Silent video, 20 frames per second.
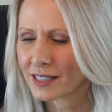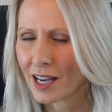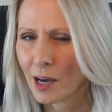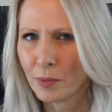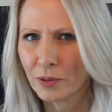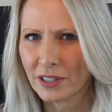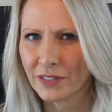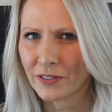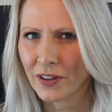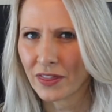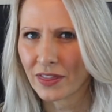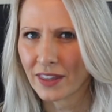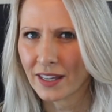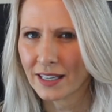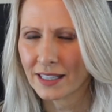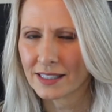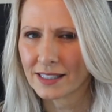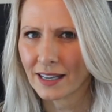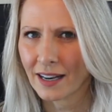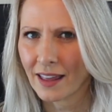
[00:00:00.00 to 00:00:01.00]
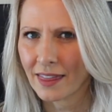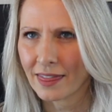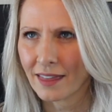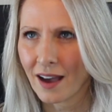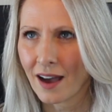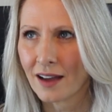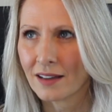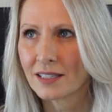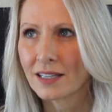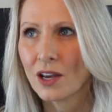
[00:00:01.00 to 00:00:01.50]
A couple different things that I
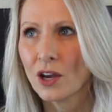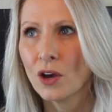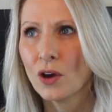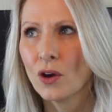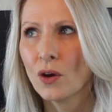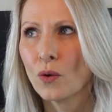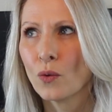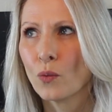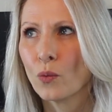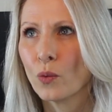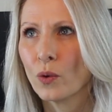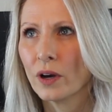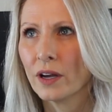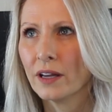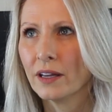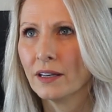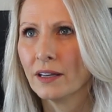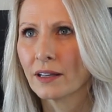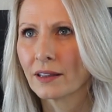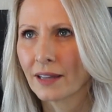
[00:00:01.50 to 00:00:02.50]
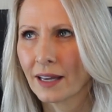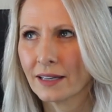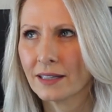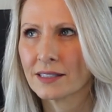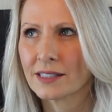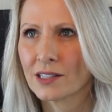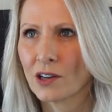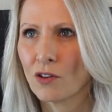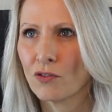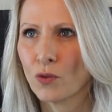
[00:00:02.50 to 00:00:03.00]
thought would lend
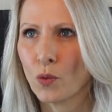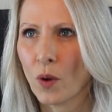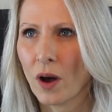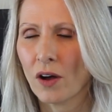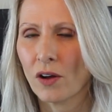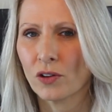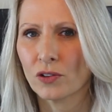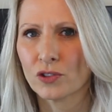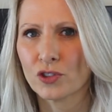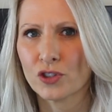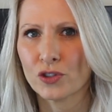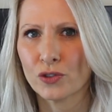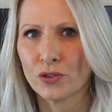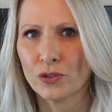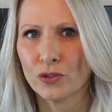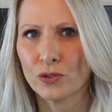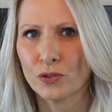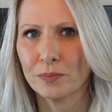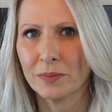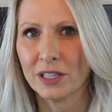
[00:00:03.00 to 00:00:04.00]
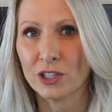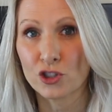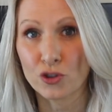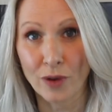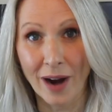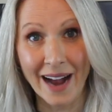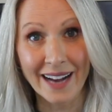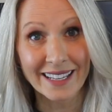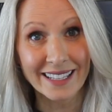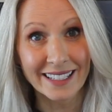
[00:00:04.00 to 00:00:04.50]
itself well to me
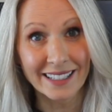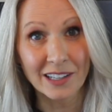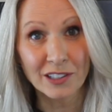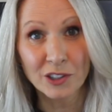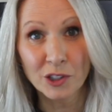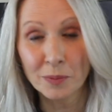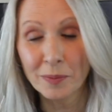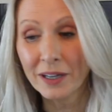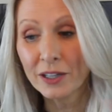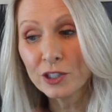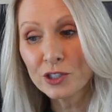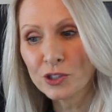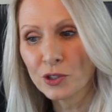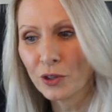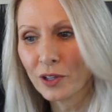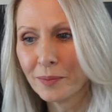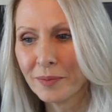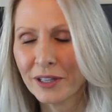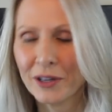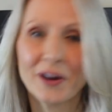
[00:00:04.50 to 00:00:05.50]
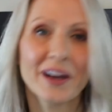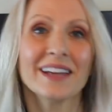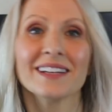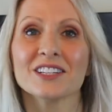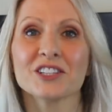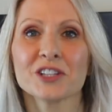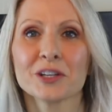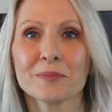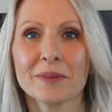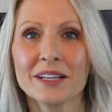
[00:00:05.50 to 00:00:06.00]
tracking a little better. So let me go ahead
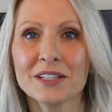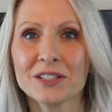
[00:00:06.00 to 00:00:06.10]
and share my